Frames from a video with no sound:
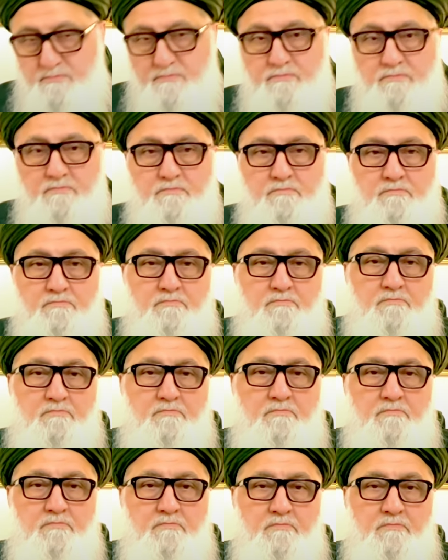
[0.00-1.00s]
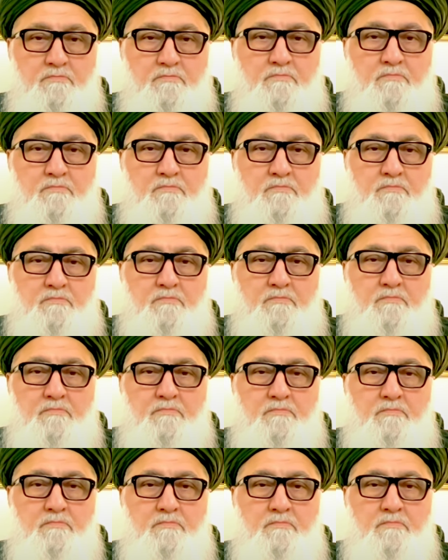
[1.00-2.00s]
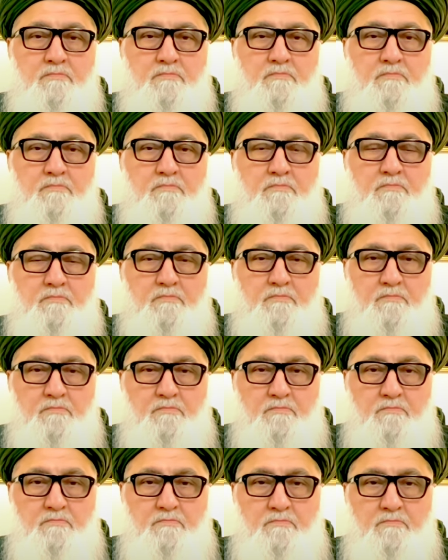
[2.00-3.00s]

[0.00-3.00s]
Nobody speaks.